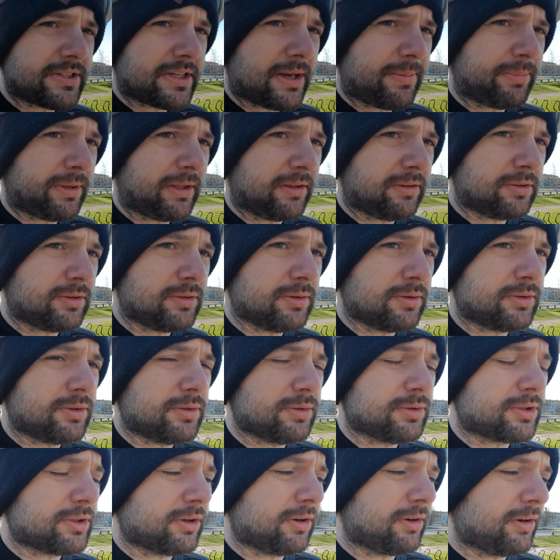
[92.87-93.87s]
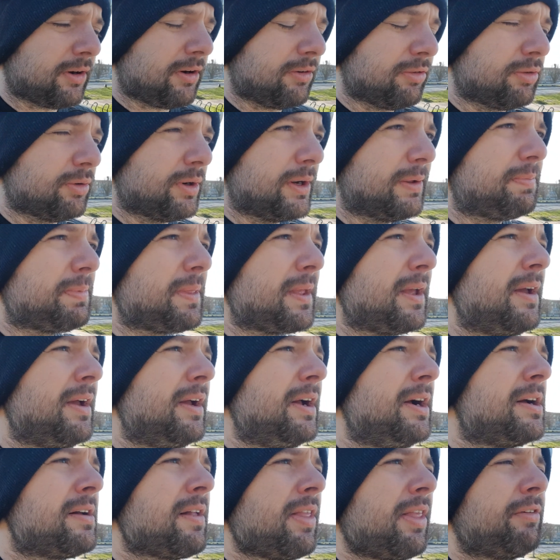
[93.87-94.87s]
something to start off with.
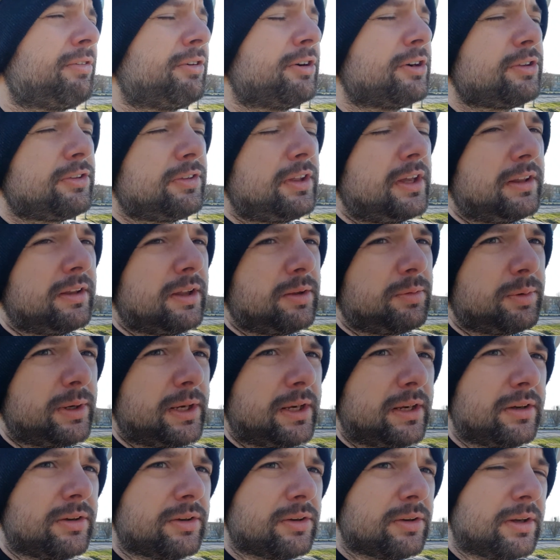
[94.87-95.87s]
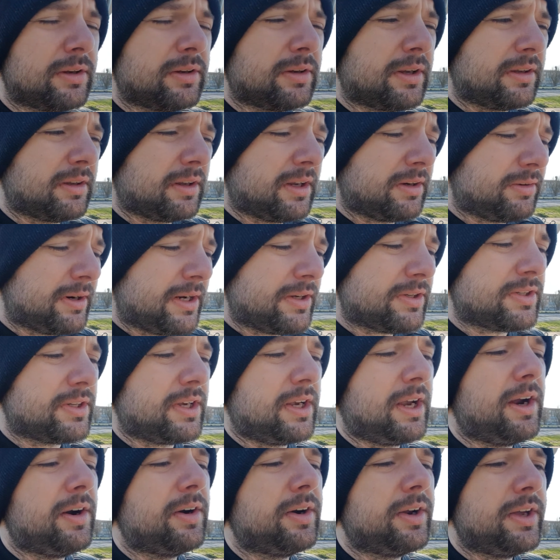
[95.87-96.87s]
The first thing that we need to address
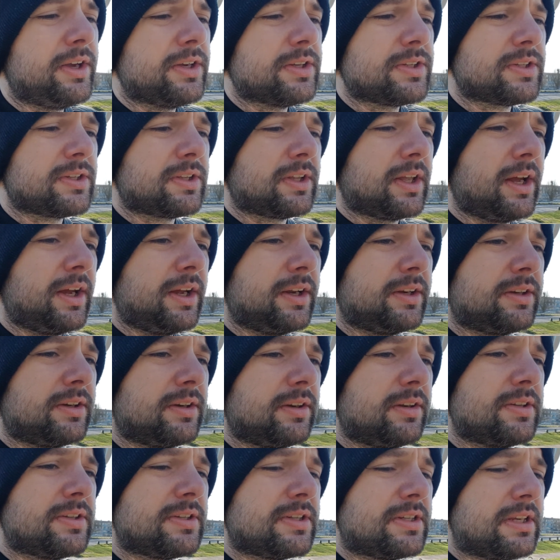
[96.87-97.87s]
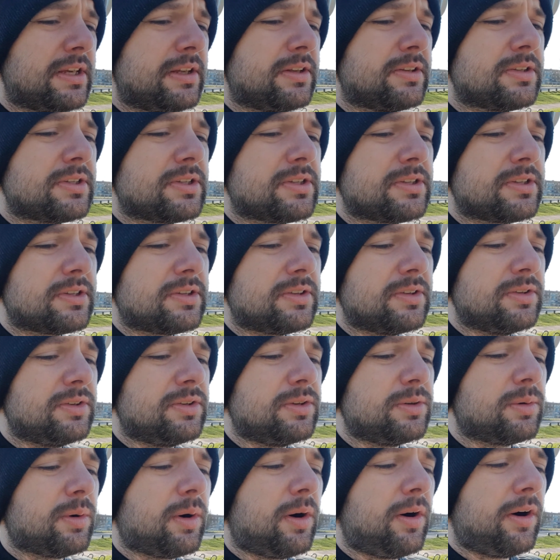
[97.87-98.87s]
here is that since
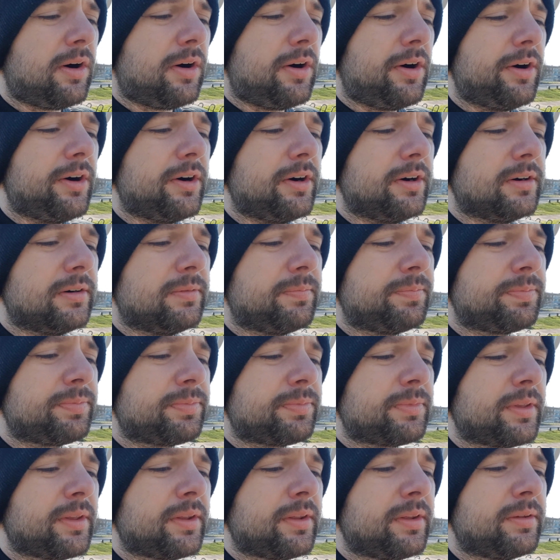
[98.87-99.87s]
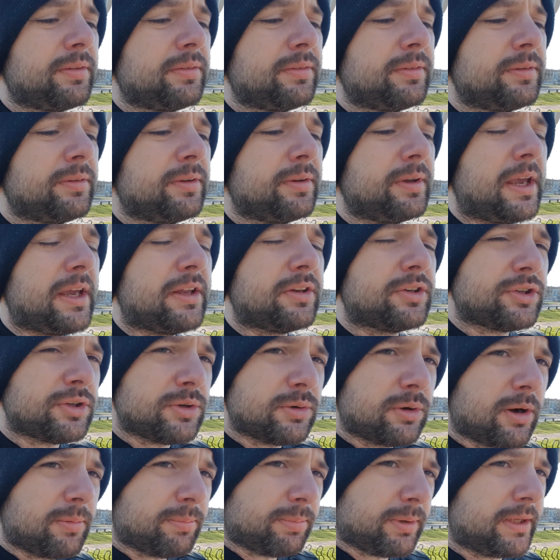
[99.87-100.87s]
you are in
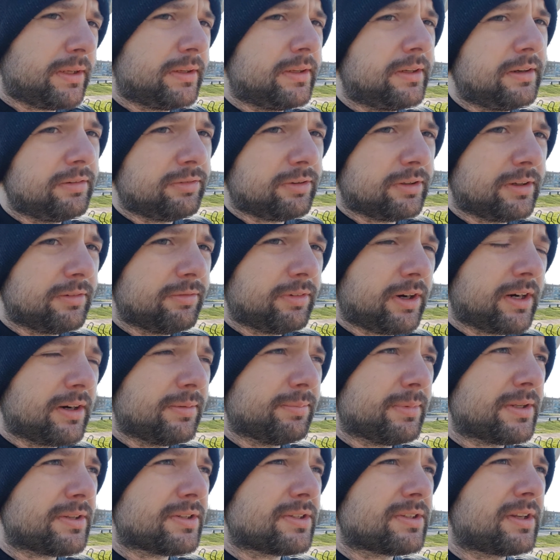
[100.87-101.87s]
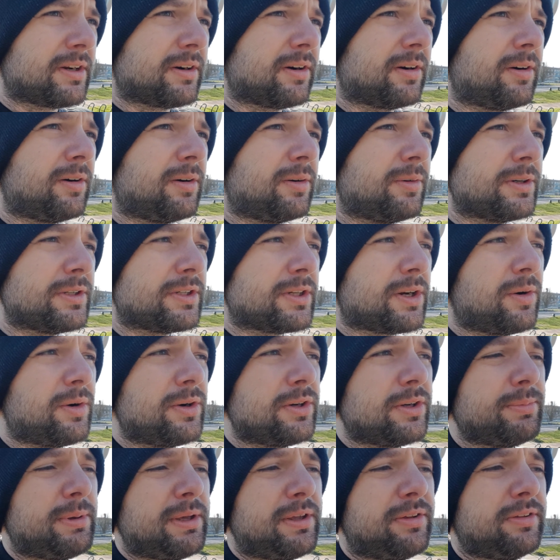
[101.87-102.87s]
two completely different environments, there are always
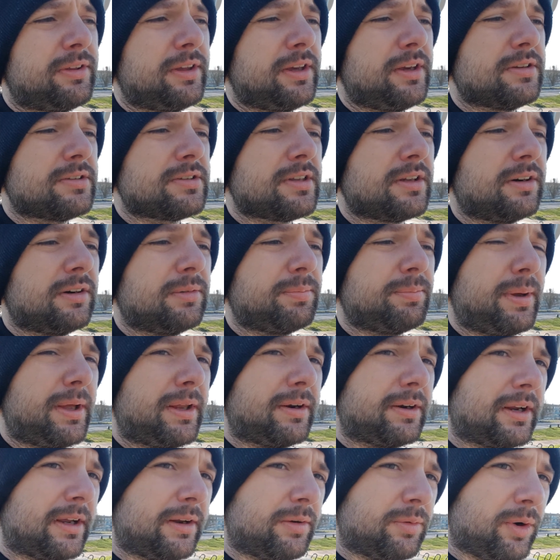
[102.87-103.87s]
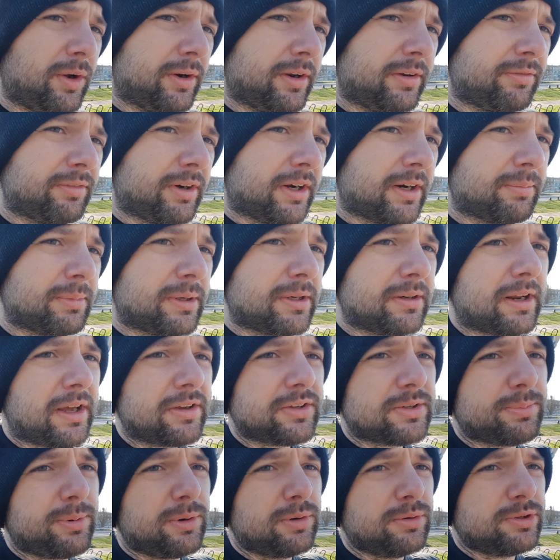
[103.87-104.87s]
going to be things that are better in one environment
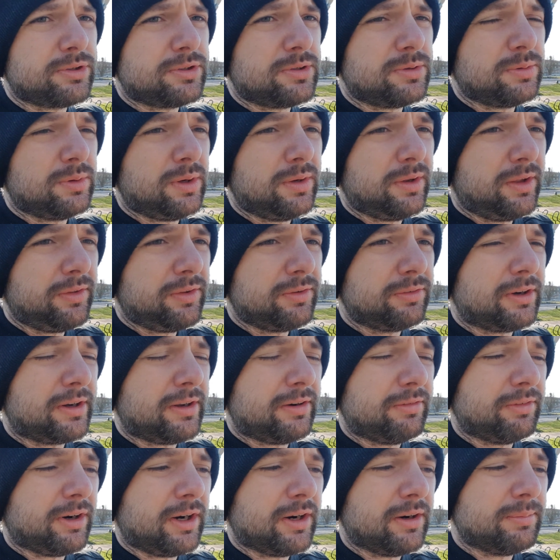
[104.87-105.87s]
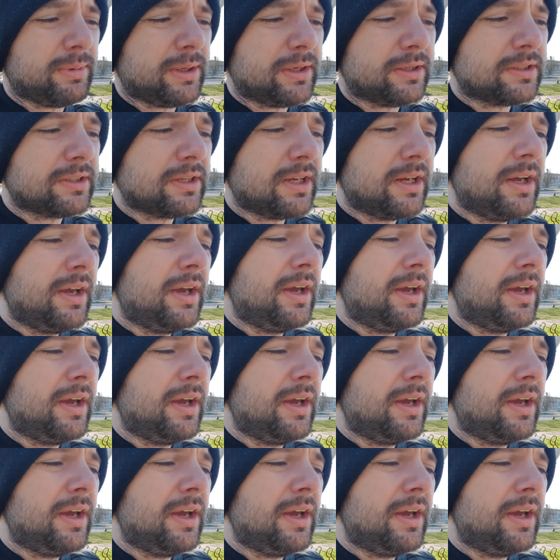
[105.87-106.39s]
as opposed to another environment.